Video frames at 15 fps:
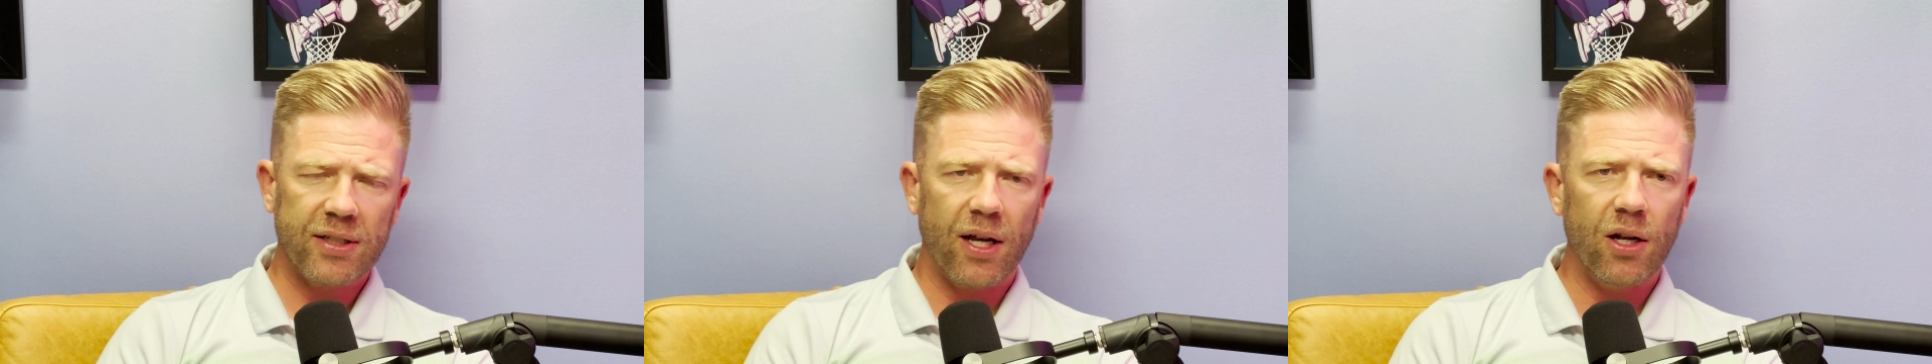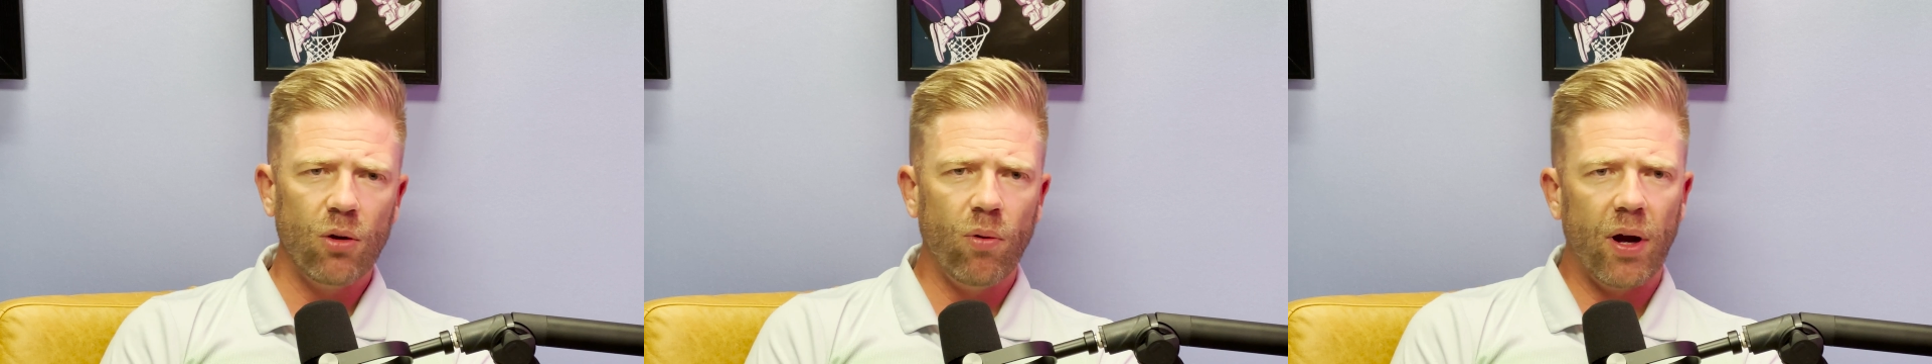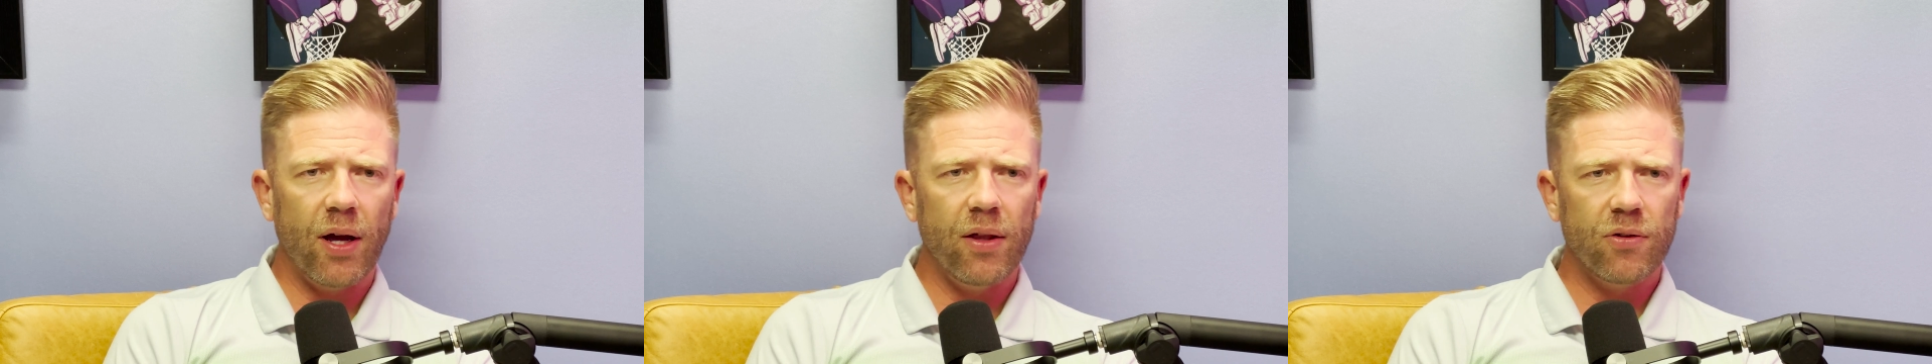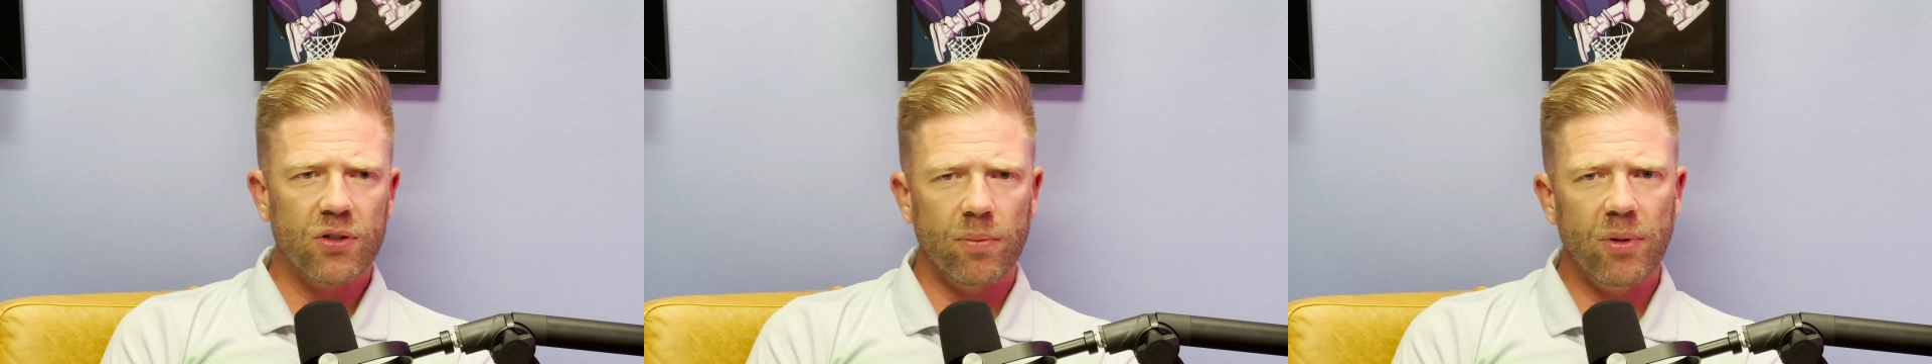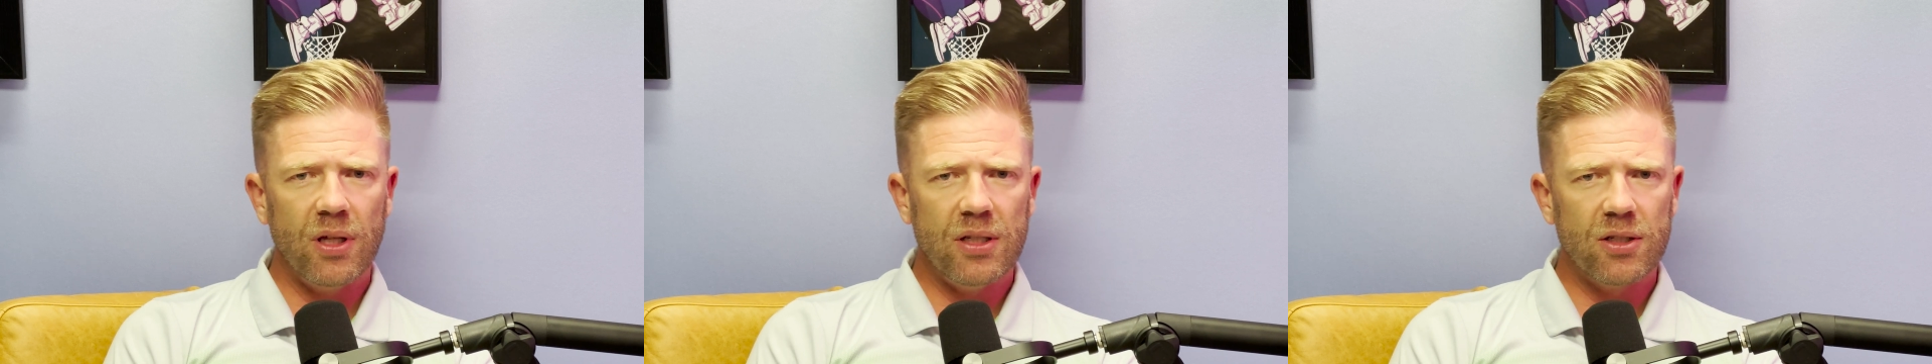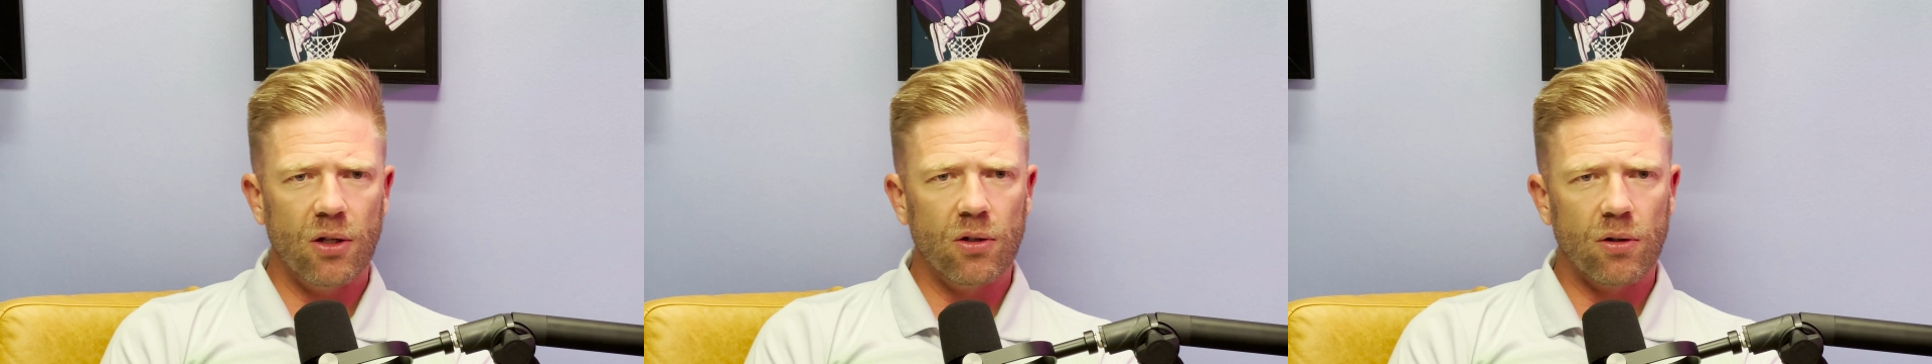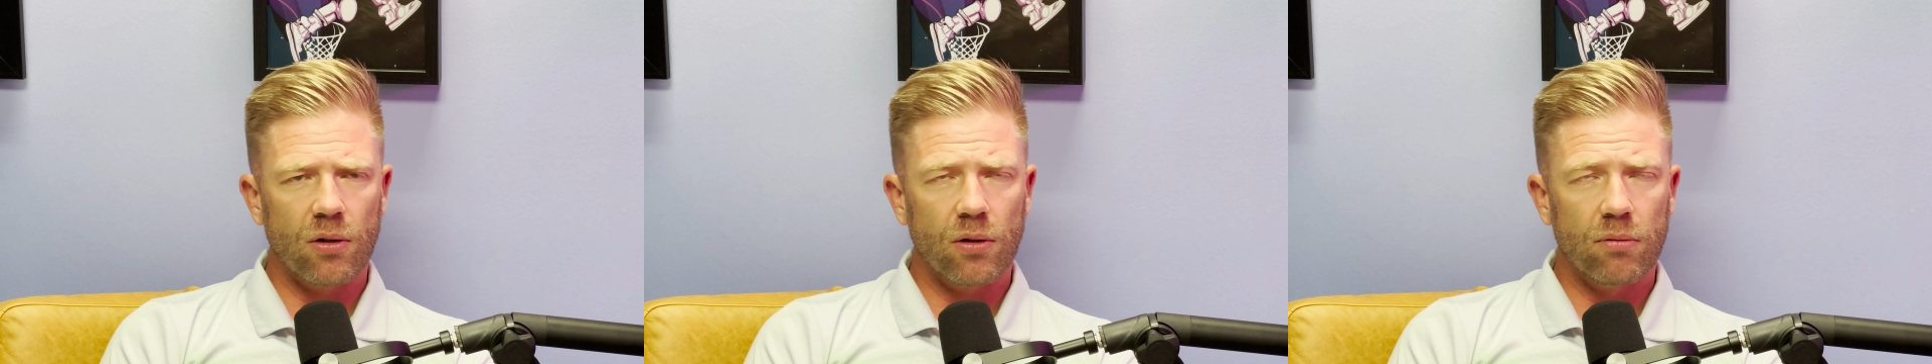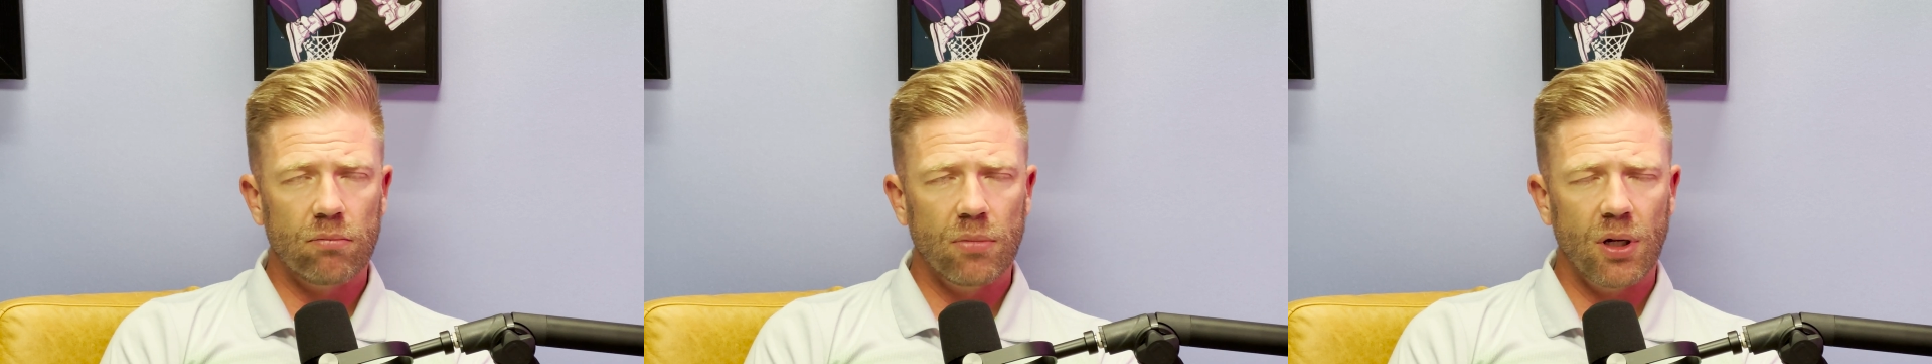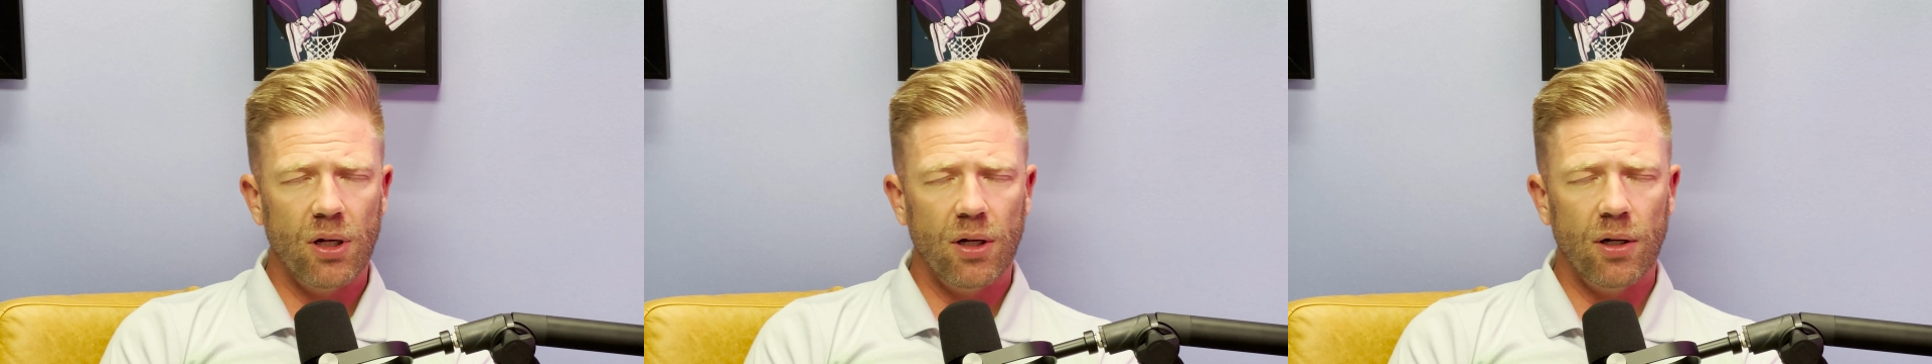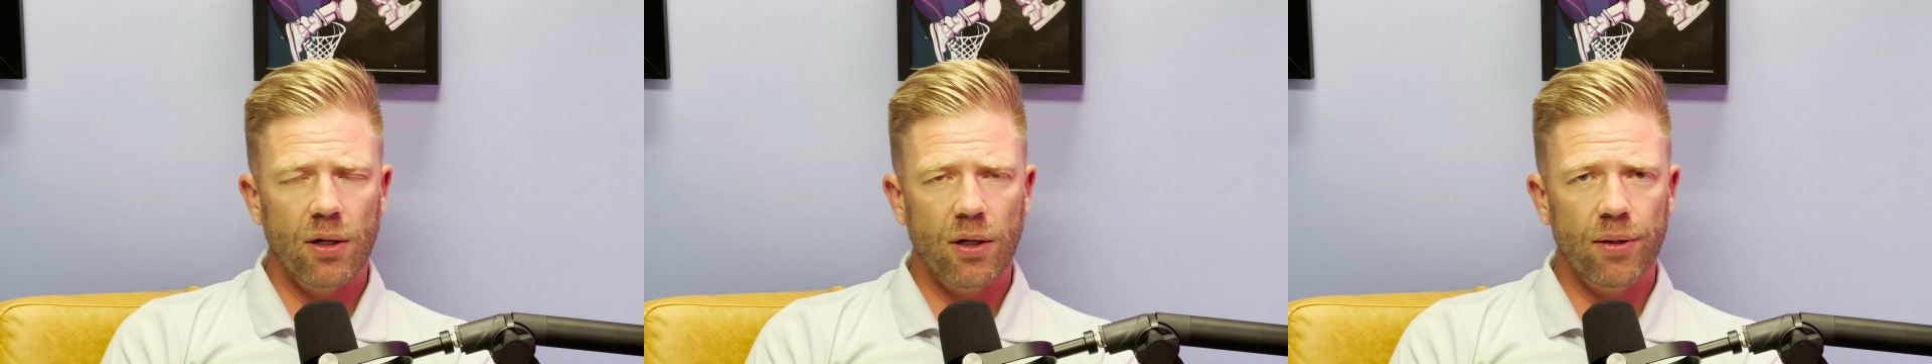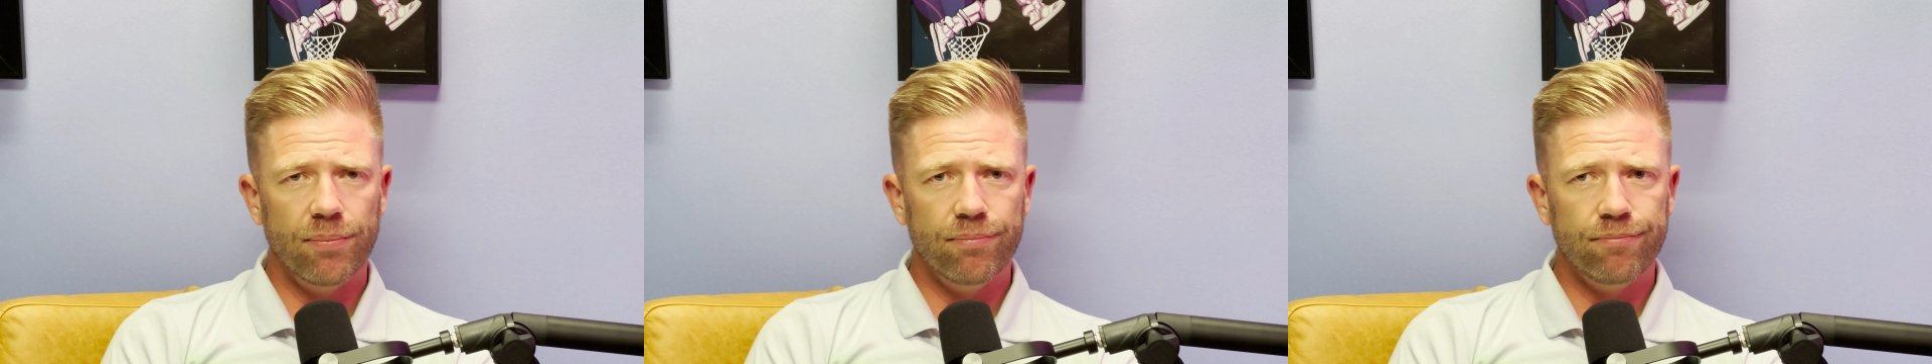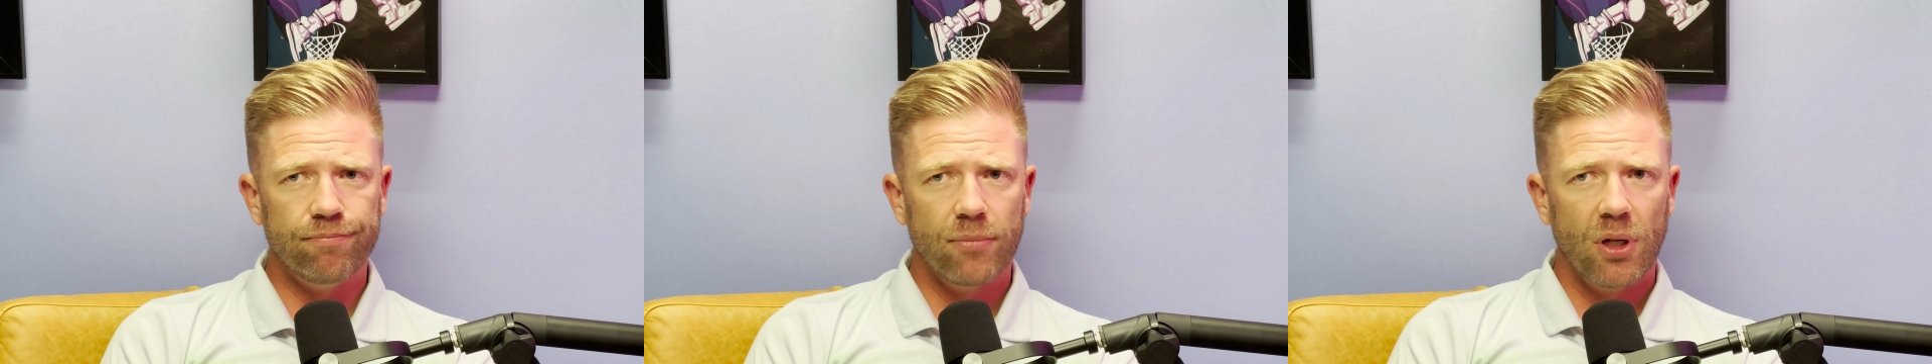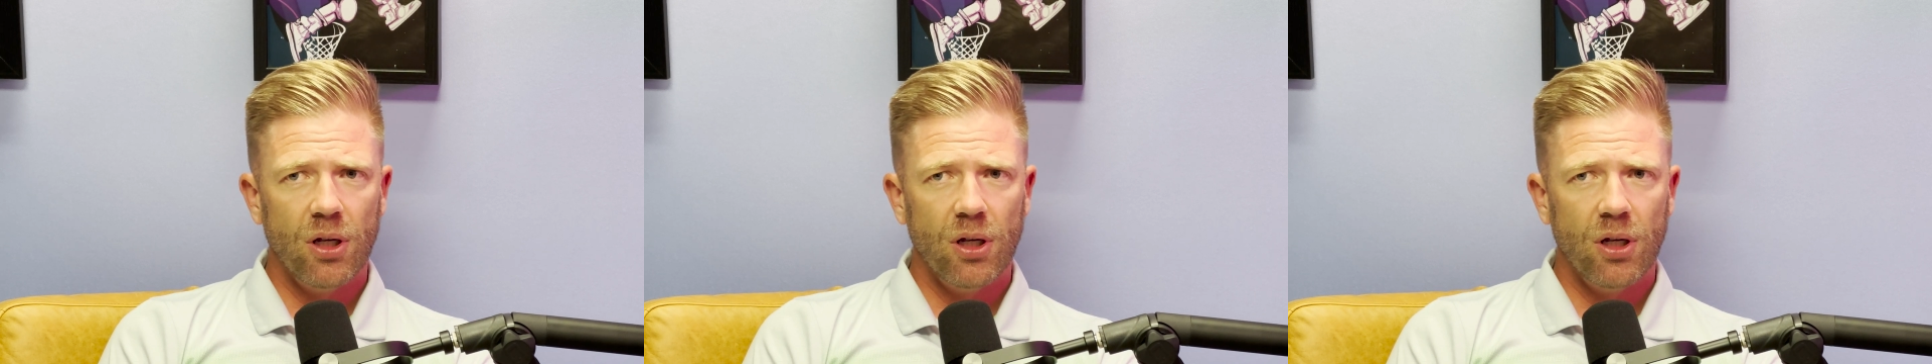kind of why some of these other, I'm